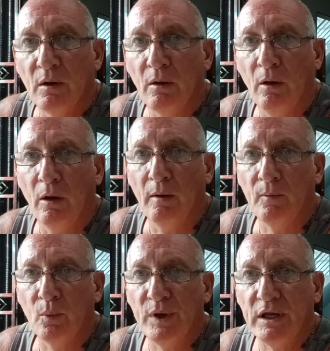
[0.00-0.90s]

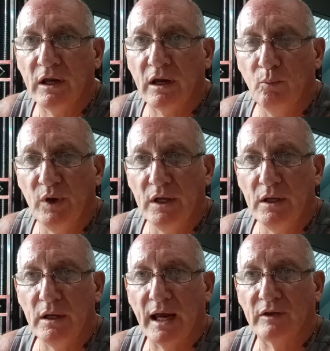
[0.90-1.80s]
we
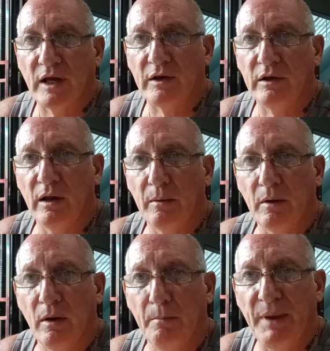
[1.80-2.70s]
had that in
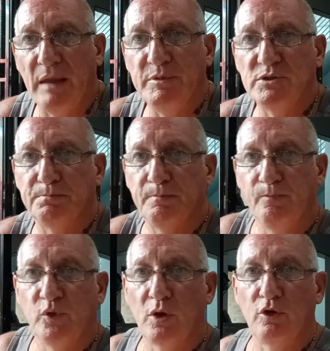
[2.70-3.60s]
a baby's,
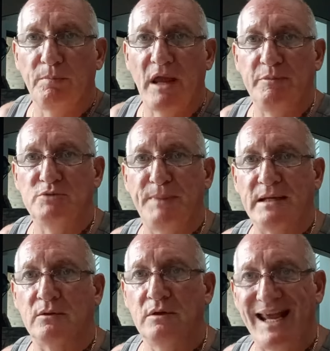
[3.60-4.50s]
you know, in the baby's
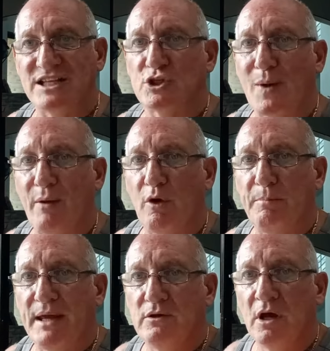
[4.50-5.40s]
bed next to our
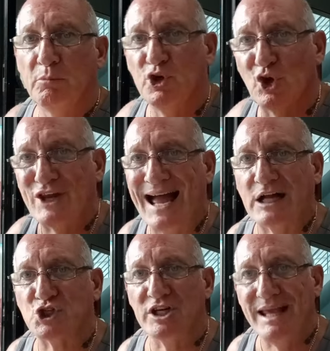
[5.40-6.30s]
bed, but not
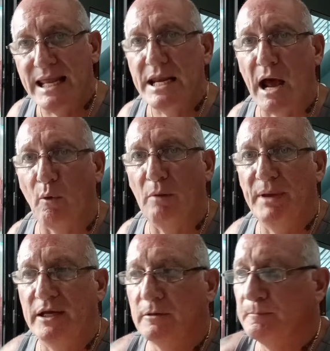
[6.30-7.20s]
actually in our
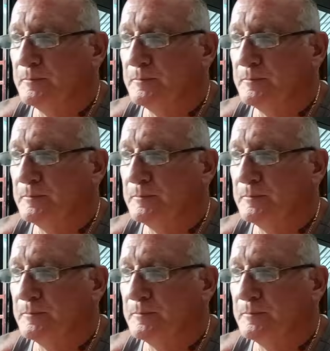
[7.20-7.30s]
bed.